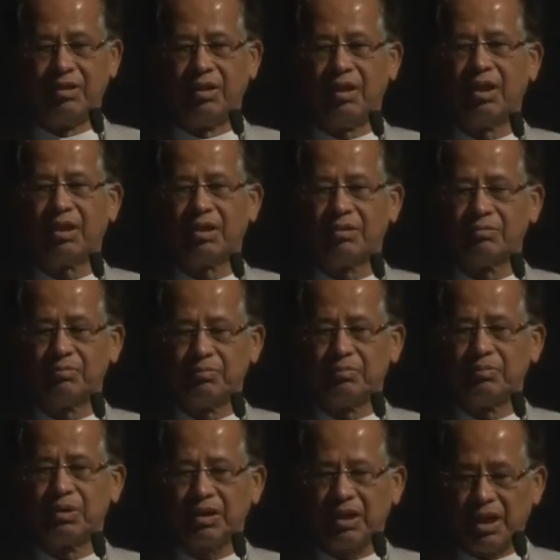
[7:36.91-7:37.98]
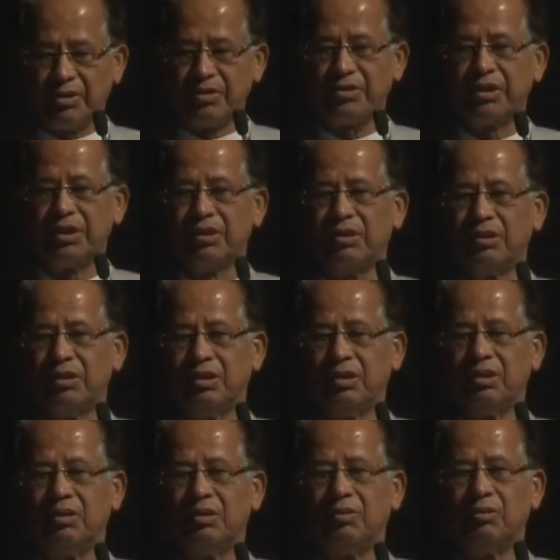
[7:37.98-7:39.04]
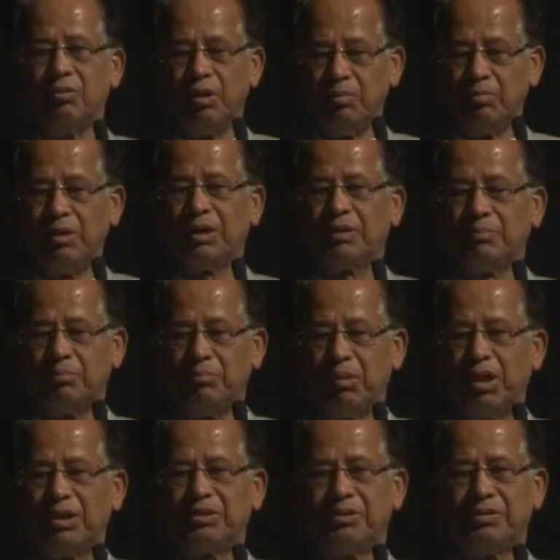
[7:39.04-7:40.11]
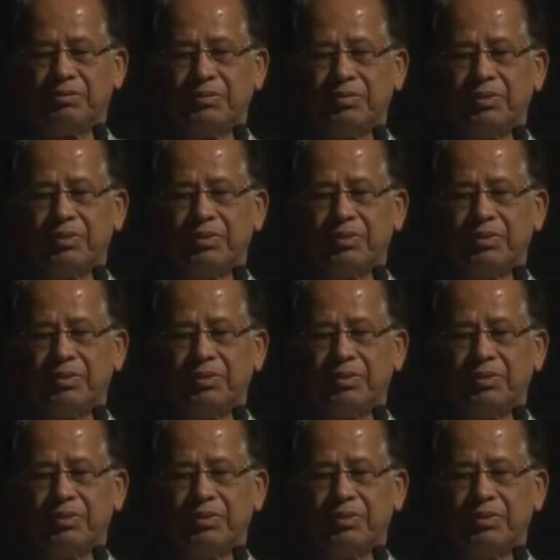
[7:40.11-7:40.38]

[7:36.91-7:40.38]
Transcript: the country will make much